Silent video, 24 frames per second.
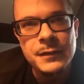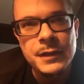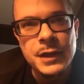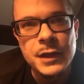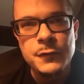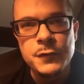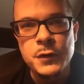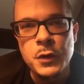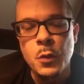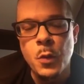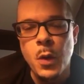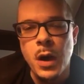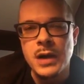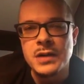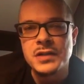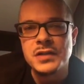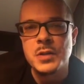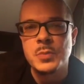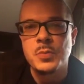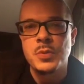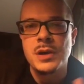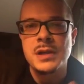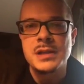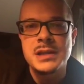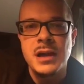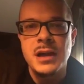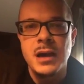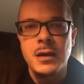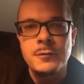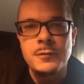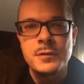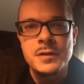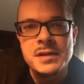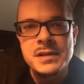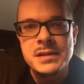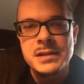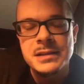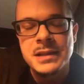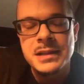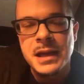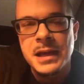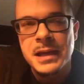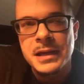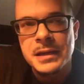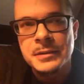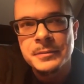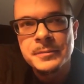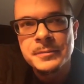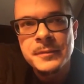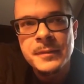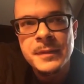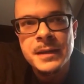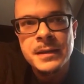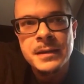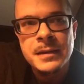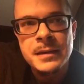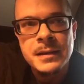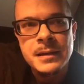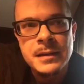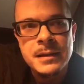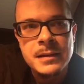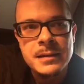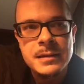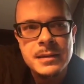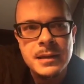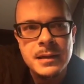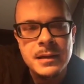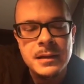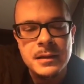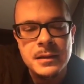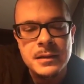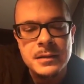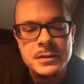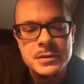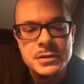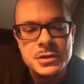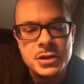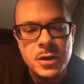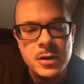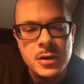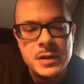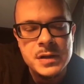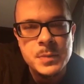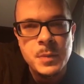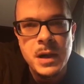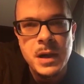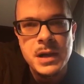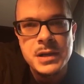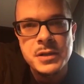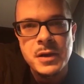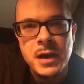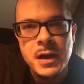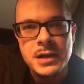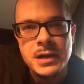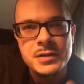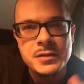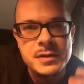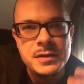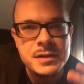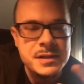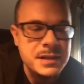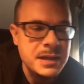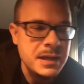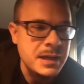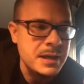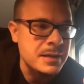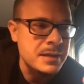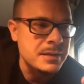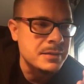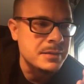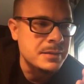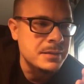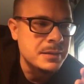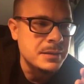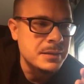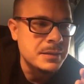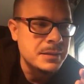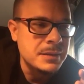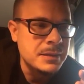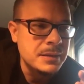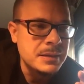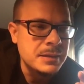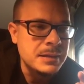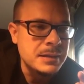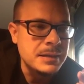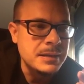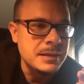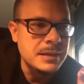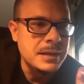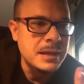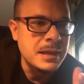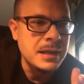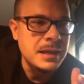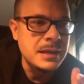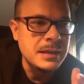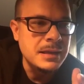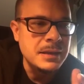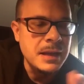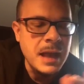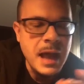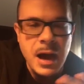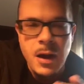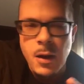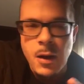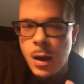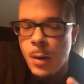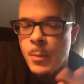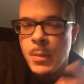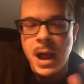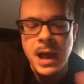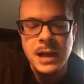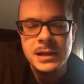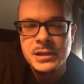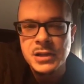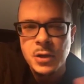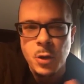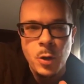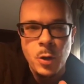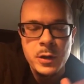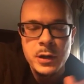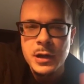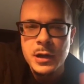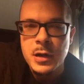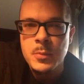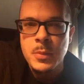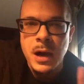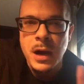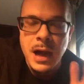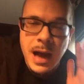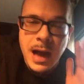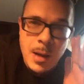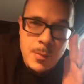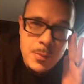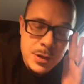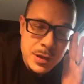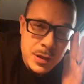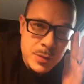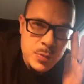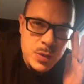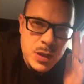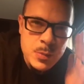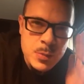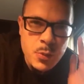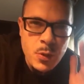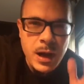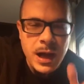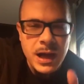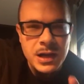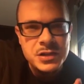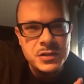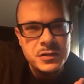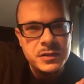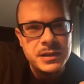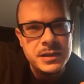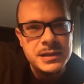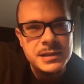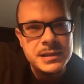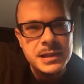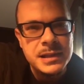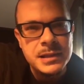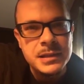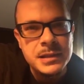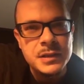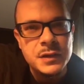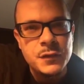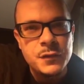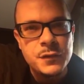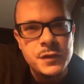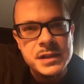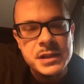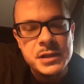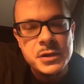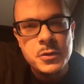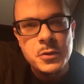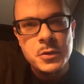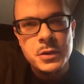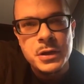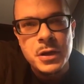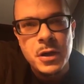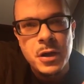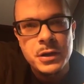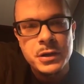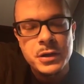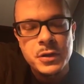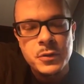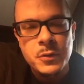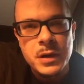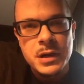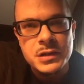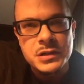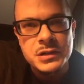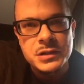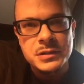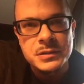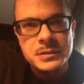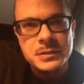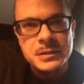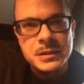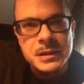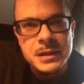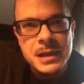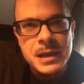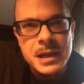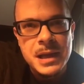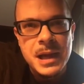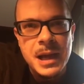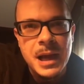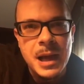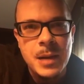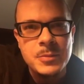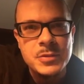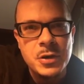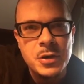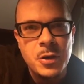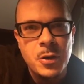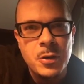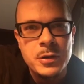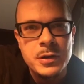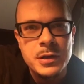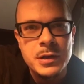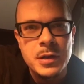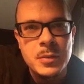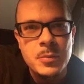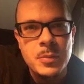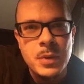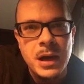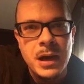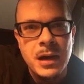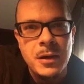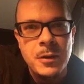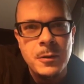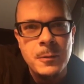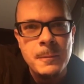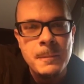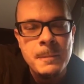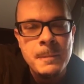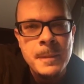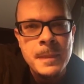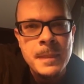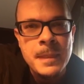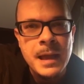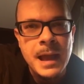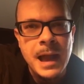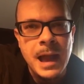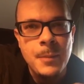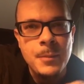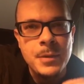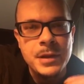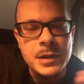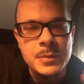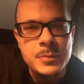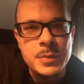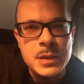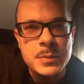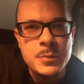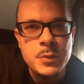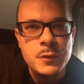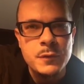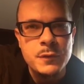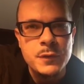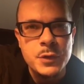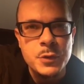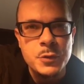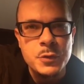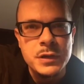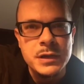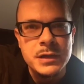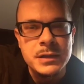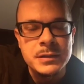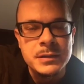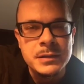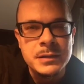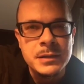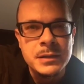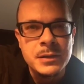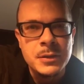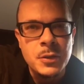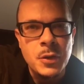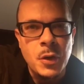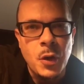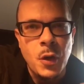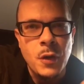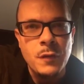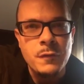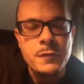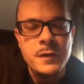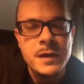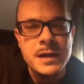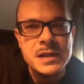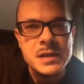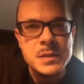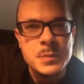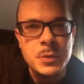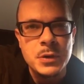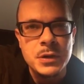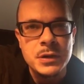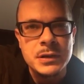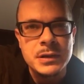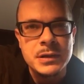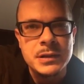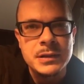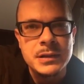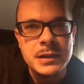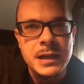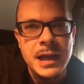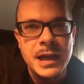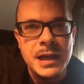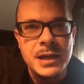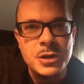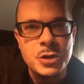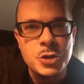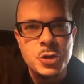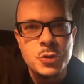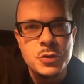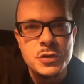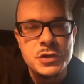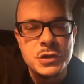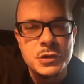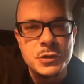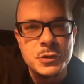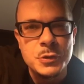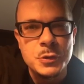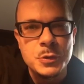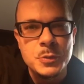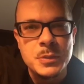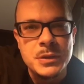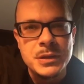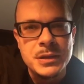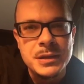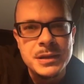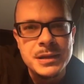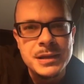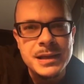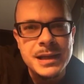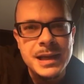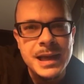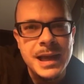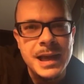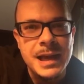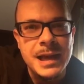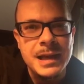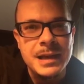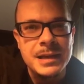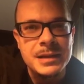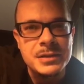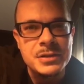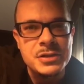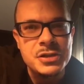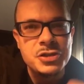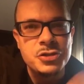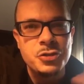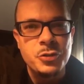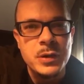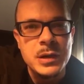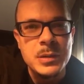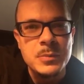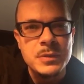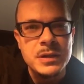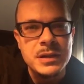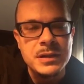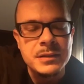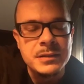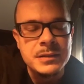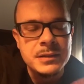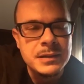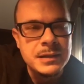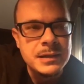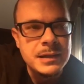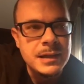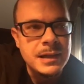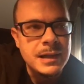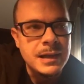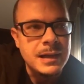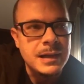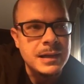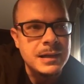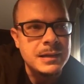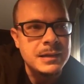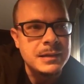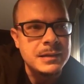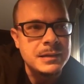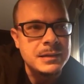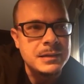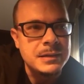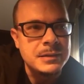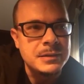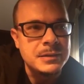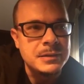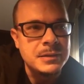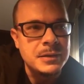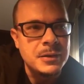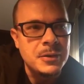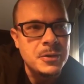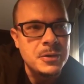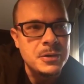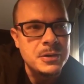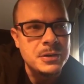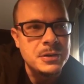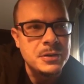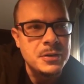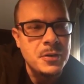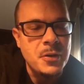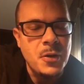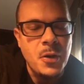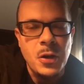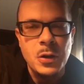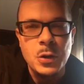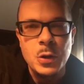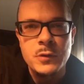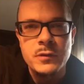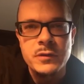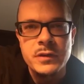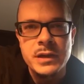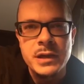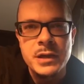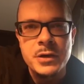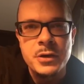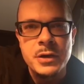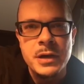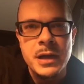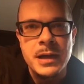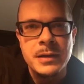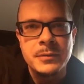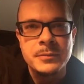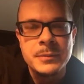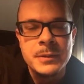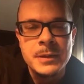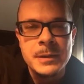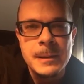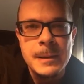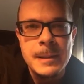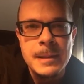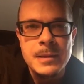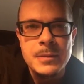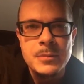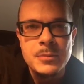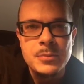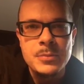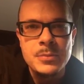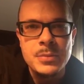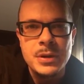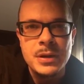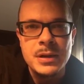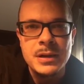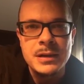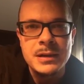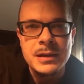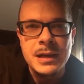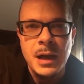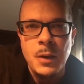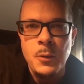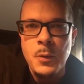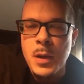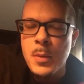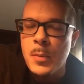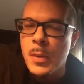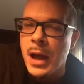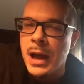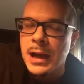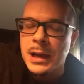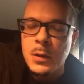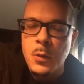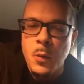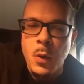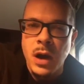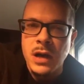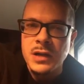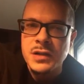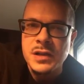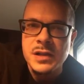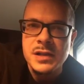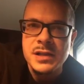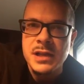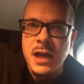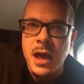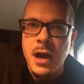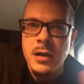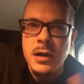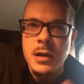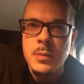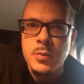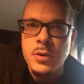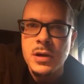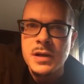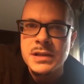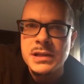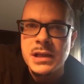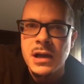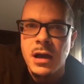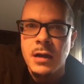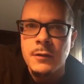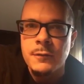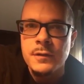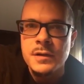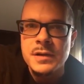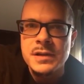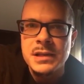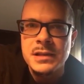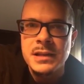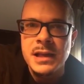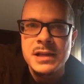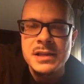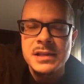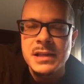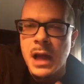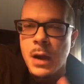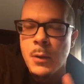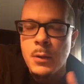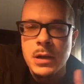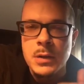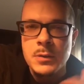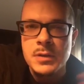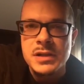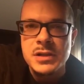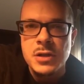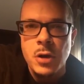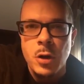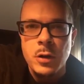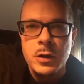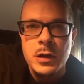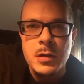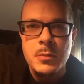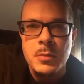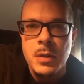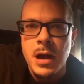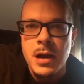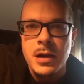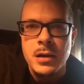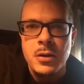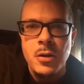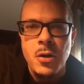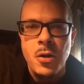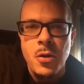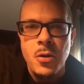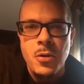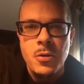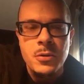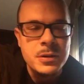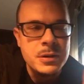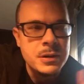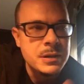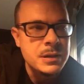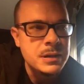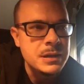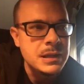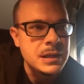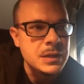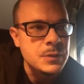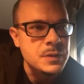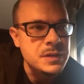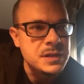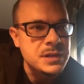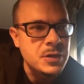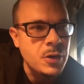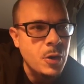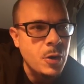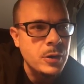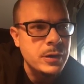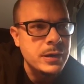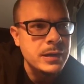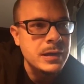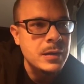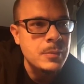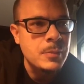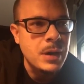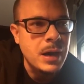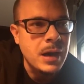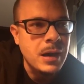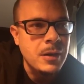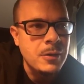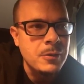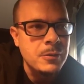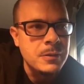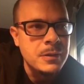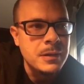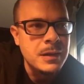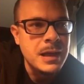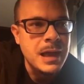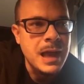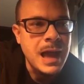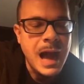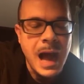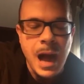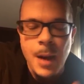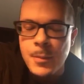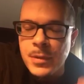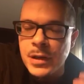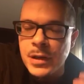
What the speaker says: If you watch the press conference today, Sean Spicer actually said, now I'm not talking about how many people actually attended the physical inauguration. I'm talking about how many people viewed it on Facebook and YouTube and streamed it, all over the internet. But I went back and watched his Saturday press conference, and that's not what he was talking about at all. He was talking about